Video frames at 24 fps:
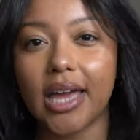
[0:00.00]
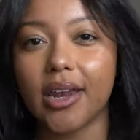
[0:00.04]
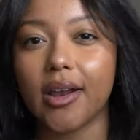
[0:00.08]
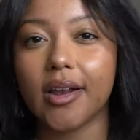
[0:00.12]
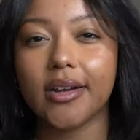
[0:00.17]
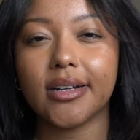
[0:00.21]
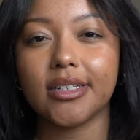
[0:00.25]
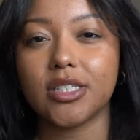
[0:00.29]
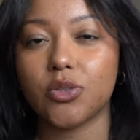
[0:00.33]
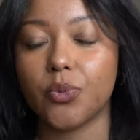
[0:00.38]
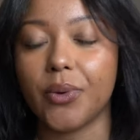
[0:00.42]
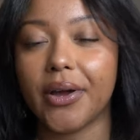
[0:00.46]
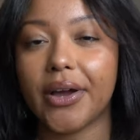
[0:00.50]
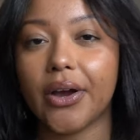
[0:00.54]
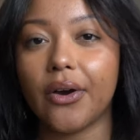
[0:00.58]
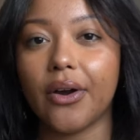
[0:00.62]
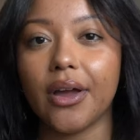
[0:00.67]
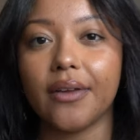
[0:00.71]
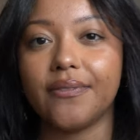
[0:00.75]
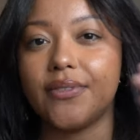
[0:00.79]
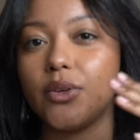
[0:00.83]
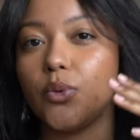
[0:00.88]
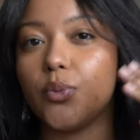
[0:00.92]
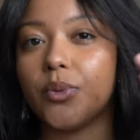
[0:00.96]
that out as well.
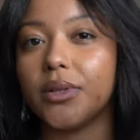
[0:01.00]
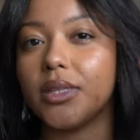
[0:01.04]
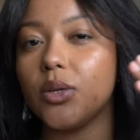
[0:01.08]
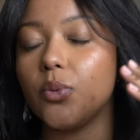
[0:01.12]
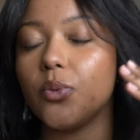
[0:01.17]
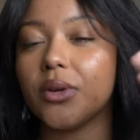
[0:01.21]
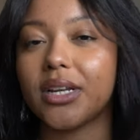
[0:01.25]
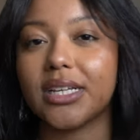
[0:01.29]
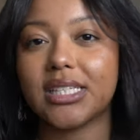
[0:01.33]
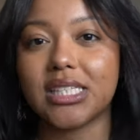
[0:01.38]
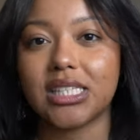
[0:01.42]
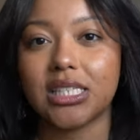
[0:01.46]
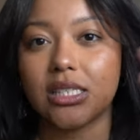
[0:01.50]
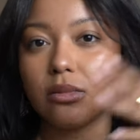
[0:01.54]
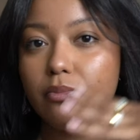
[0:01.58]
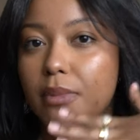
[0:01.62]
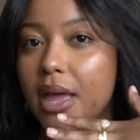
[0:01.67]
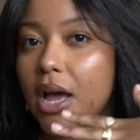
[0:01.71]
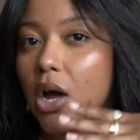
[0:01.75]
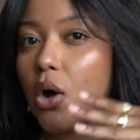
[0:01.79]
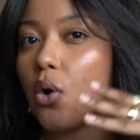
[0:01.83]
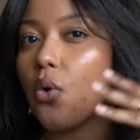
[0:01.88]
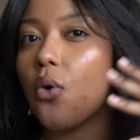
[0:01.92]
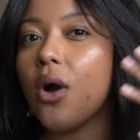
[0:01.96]
If you really wanna
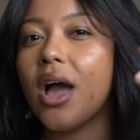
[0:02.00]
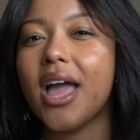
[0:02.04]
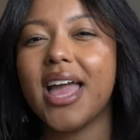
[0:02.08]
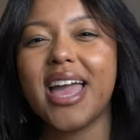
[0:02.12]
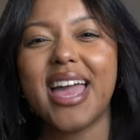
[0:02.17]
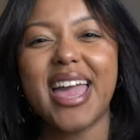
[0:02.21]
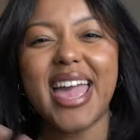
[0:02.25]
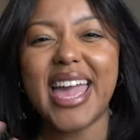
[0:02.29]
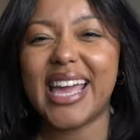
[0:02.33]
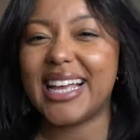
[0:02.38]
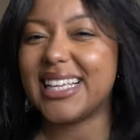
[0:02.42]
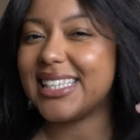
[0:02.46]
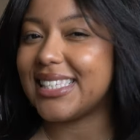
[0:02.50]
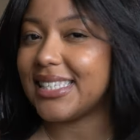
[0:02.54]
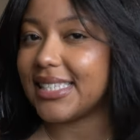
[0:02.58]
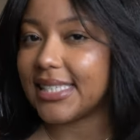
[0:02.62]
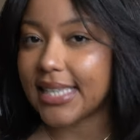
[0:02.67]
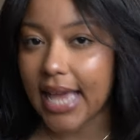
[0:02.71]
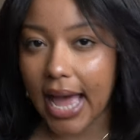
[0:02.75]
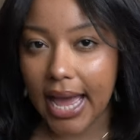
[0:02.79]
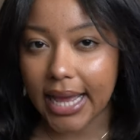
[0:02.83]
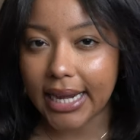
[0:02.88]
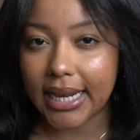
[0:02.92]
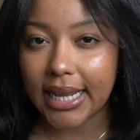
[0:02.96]
smell
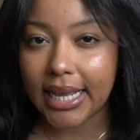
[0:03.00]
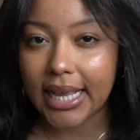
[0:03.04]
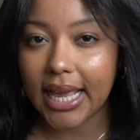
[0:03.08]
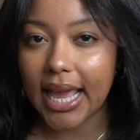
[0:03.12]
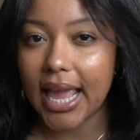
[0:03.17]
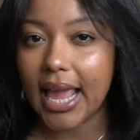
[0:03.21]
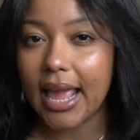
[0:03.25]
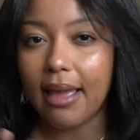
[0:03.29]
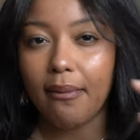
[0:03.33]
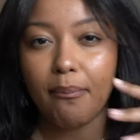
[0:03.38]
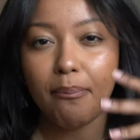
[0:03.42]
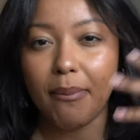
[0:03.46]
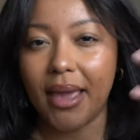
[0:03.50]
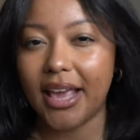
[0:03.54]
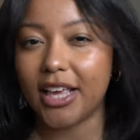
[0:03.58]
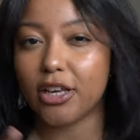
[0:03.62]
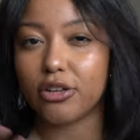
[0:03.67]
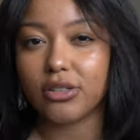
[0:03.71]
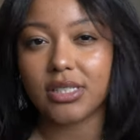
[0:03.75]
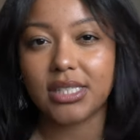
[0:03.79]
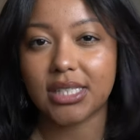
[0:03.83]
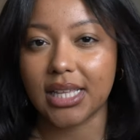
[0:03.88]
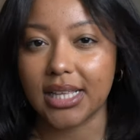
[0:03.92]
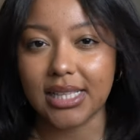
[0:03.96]
exotic and make
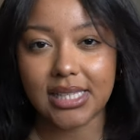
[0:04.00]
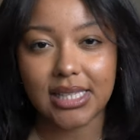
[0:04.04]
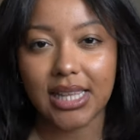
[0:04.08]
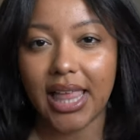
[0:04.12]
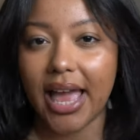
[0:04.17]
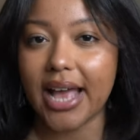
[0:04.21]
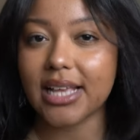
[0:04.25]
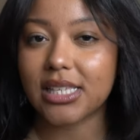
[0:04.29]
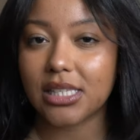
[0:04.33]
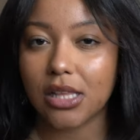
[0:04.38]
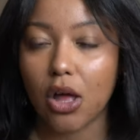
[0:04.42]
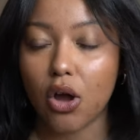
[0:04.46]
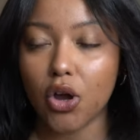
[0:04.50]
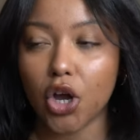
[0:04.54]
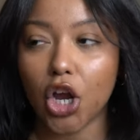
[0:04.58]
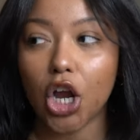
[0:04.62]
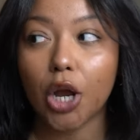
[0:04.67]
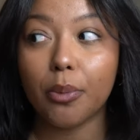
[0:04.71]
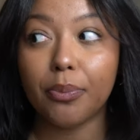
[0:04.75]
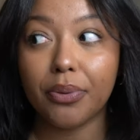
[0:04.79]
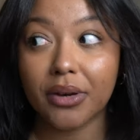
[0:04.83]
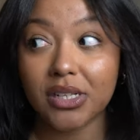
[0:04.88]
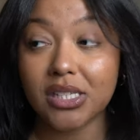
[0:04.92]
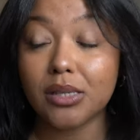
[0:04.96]
your scents last
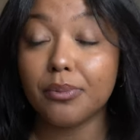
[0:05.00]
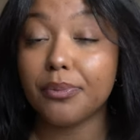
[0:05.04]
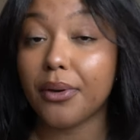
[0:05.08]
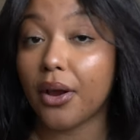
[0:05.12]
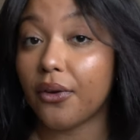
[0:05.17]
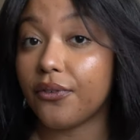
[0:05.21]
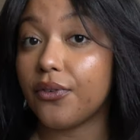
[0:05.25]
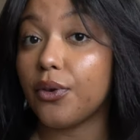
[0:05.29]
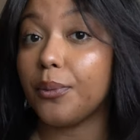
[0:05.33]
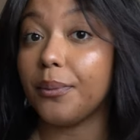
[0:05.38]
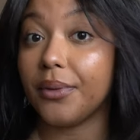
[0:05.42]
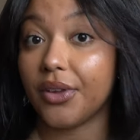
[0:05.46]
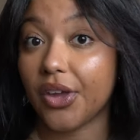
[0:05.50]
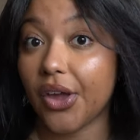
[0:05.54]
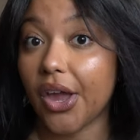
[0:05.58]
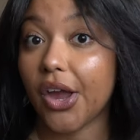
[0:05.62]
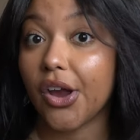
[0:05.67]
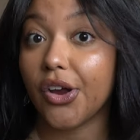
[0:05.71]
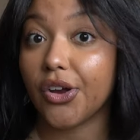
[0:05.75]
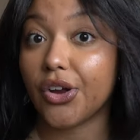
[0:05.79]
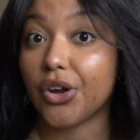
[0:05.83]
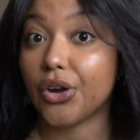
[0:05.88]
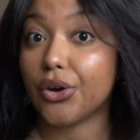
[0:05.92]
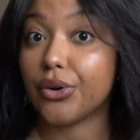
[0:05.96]
longer, put some perfume in your
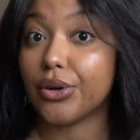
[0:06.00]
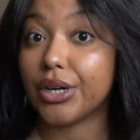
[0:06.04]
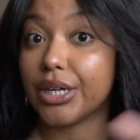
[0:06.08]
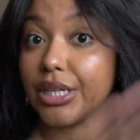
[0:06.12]
hair, girl,